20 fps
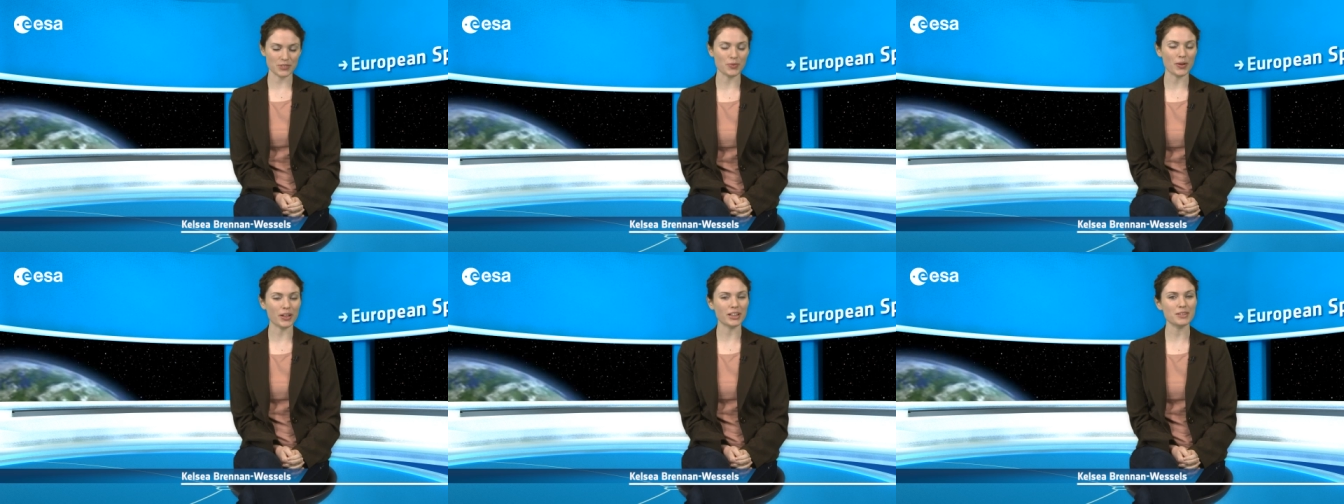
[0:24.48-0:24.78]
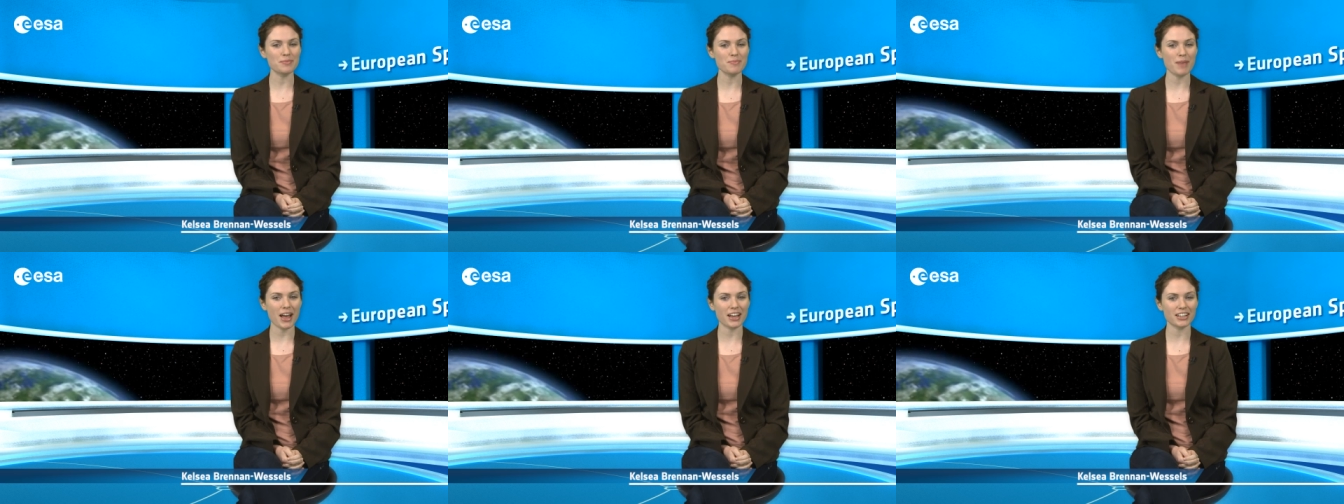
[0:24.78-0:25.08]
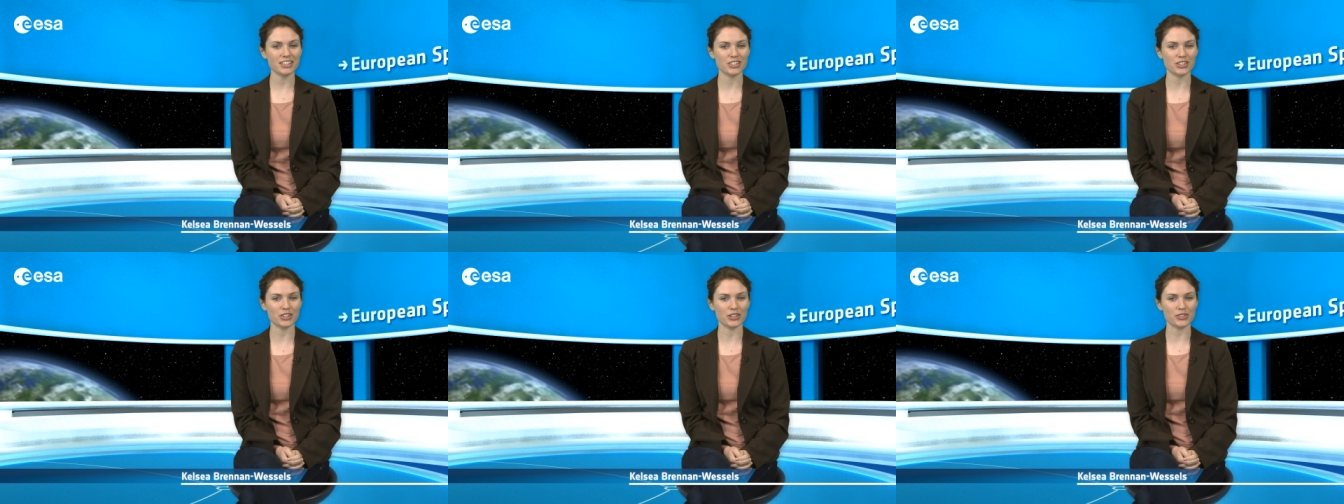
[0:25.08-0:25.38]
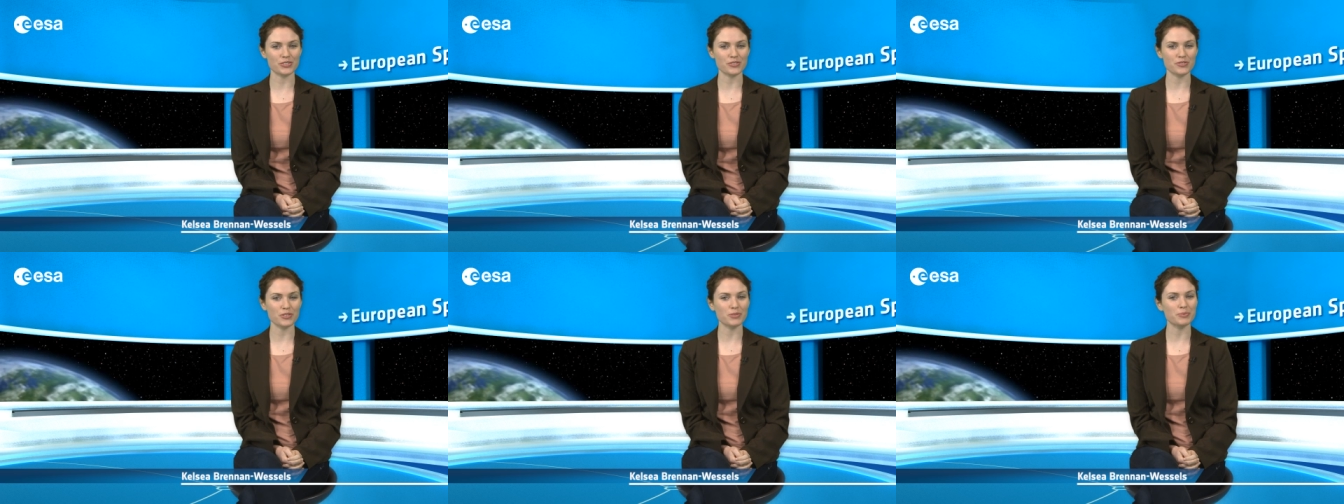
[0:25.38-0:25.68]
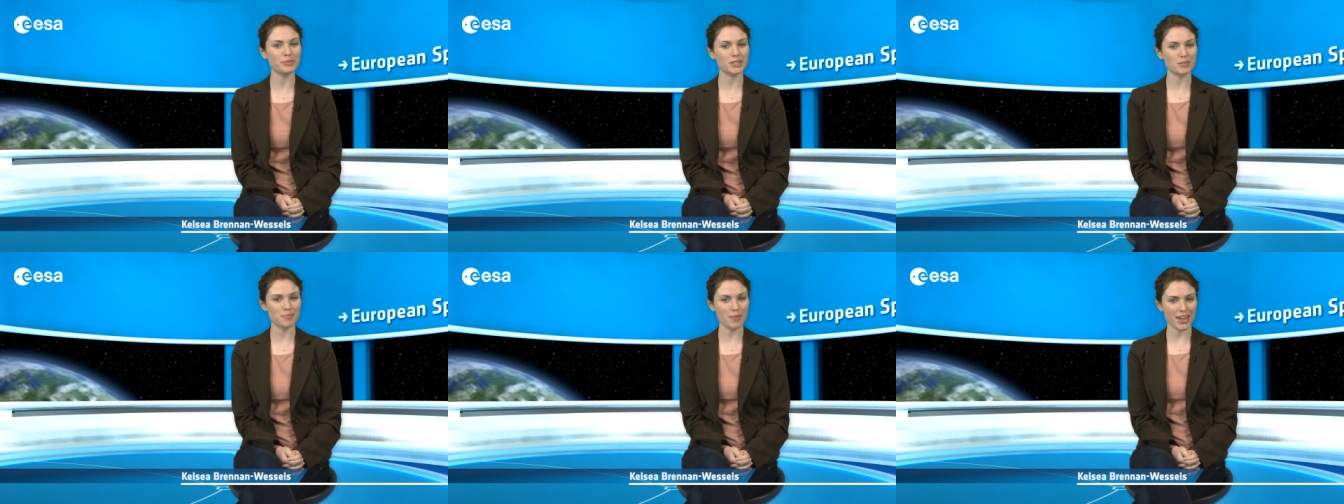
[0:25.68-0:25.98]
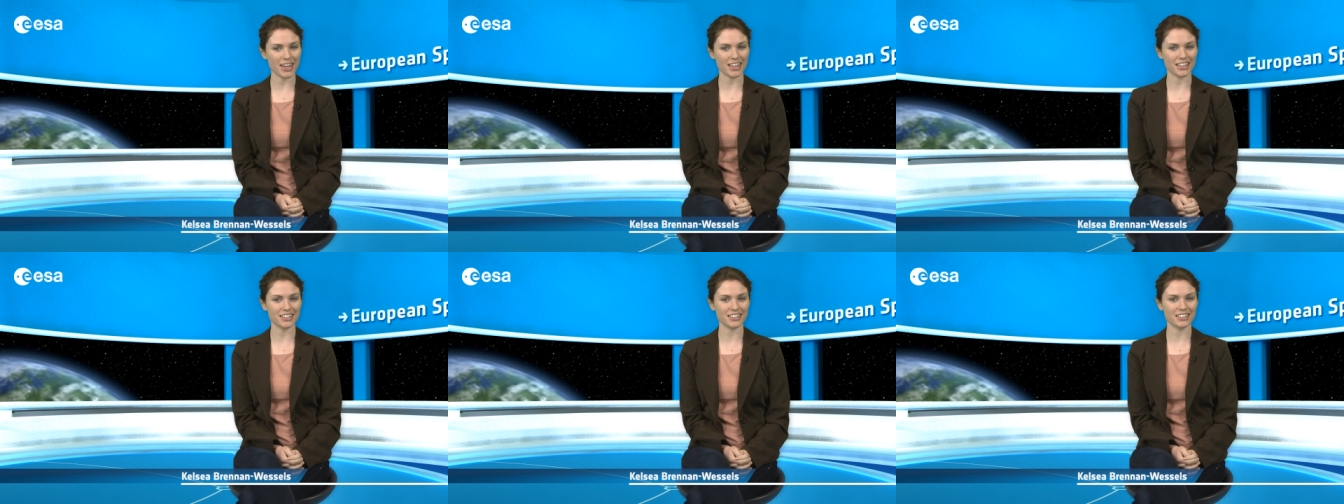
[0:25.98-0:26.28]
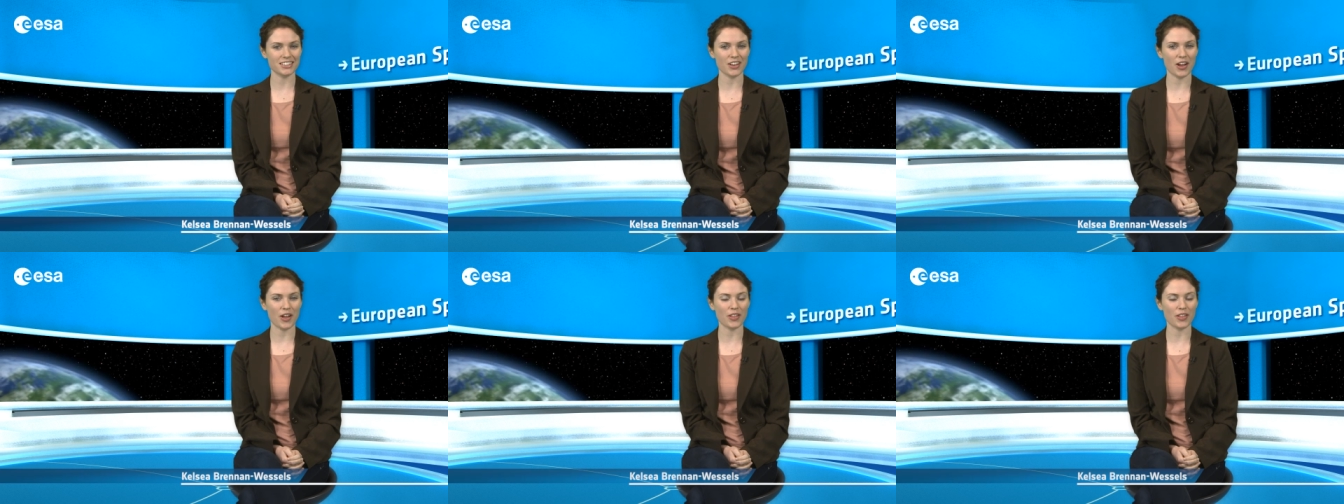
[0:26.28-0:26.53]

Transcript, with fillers: and welcome back to Earth from Space